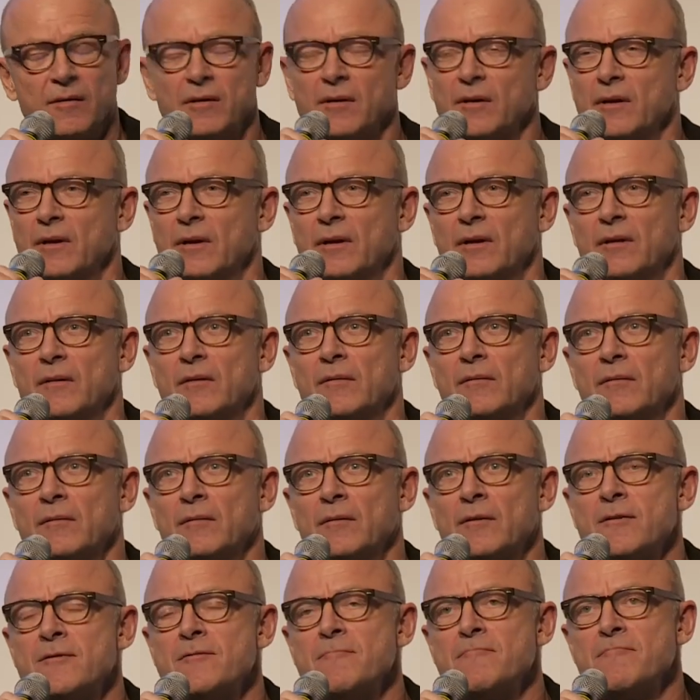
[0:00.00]

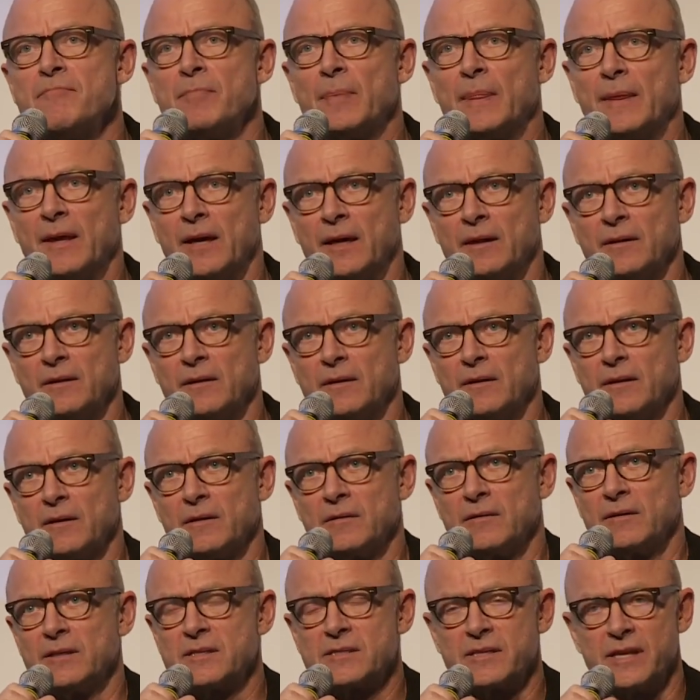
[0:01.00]
And
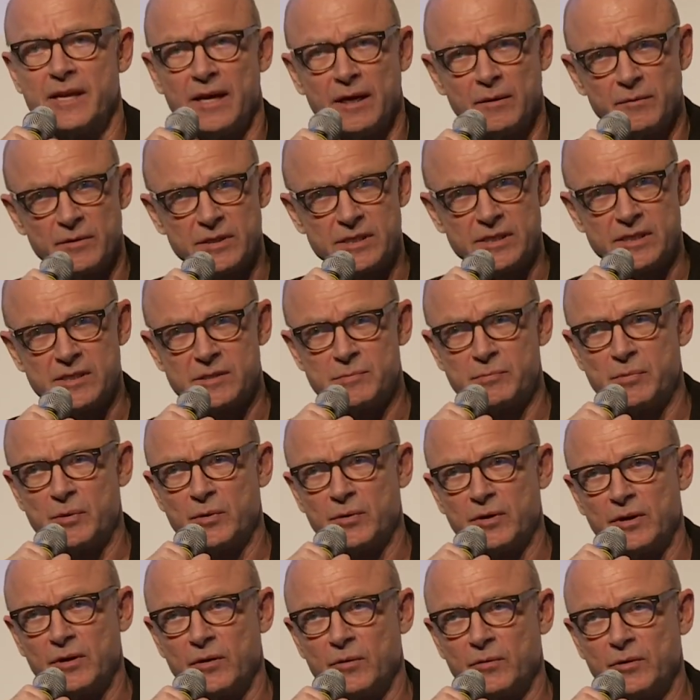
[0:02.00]
this language is
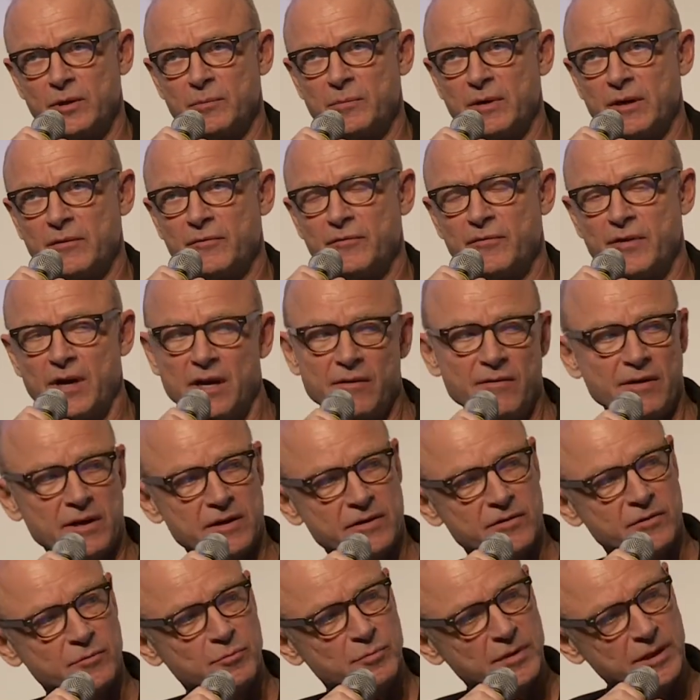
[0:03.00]
spoken only by
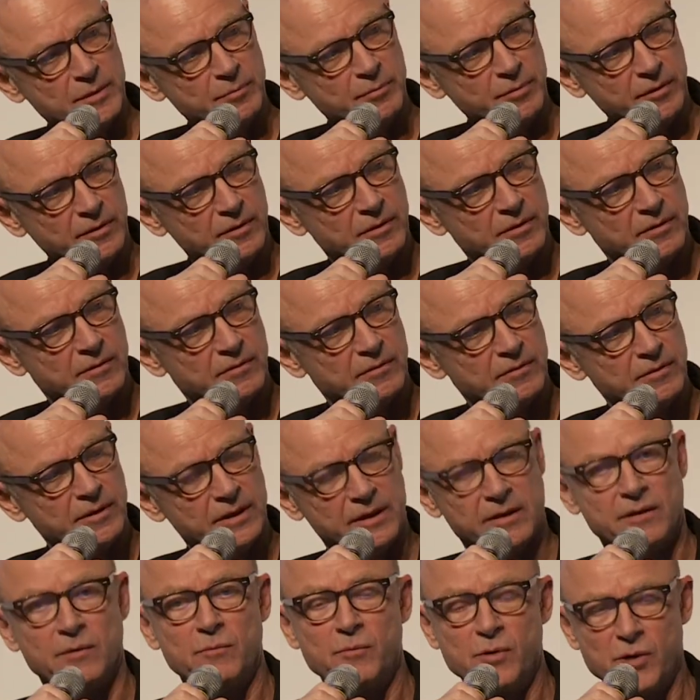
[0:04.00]
500 people
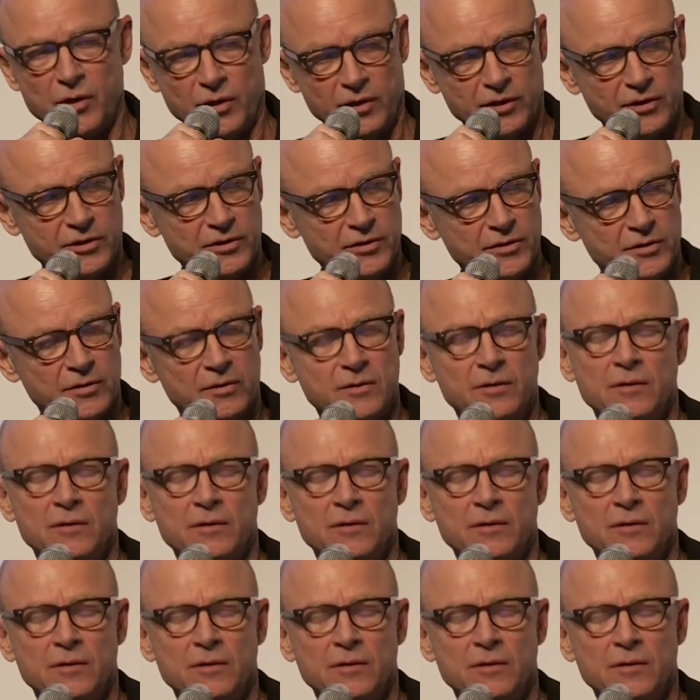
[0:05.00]
in the world.